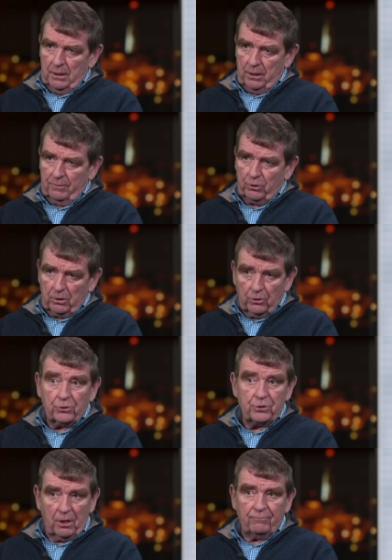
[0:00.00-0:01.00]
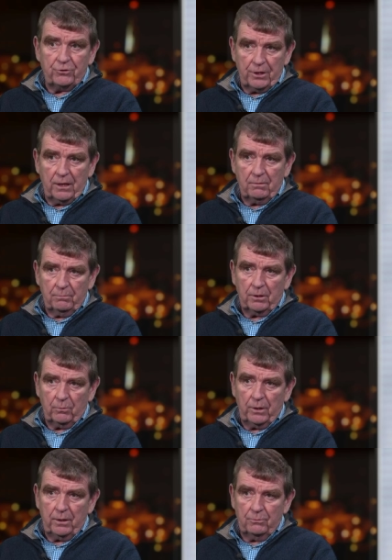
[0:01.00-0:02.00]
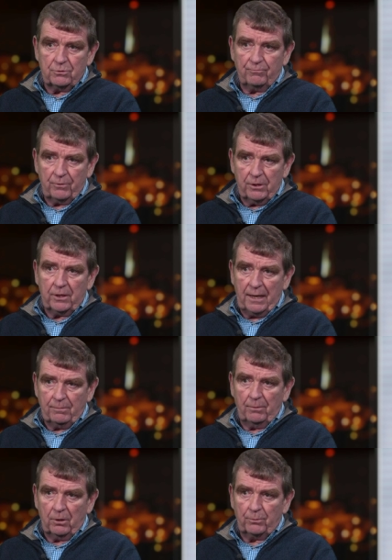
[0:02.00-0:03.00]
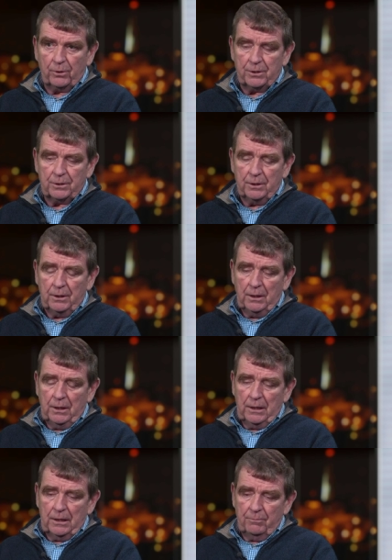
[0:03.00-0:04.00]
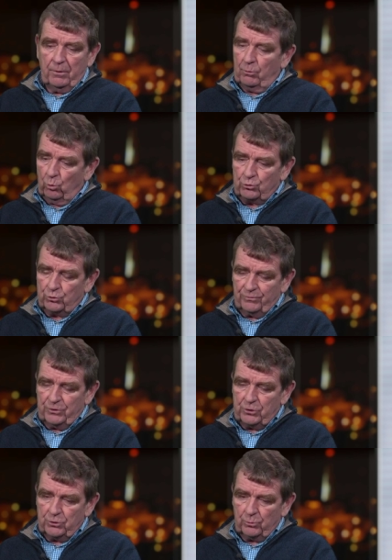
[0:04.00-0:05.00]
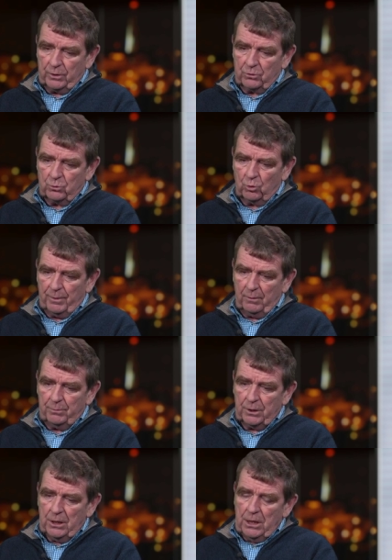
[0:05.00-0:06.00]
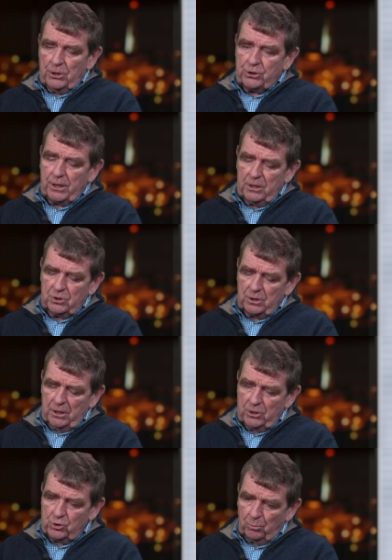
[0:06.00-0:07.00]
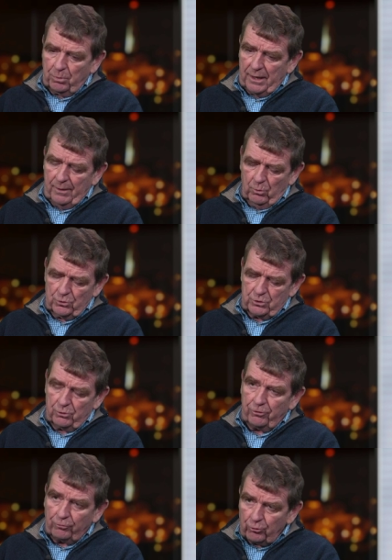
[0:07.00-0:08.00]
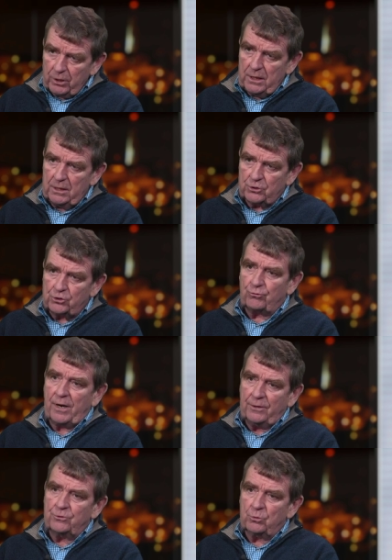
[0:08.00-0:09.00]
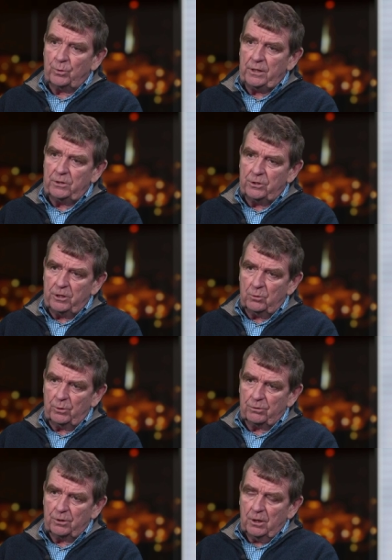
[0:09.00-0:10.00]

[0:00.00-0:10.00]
and I've got a lot of time for Jay, by the way. He was a very capable operator um, there were all sorts of issues that we could talk about. But Jay's initial plan was there are three strands that we need to deal with.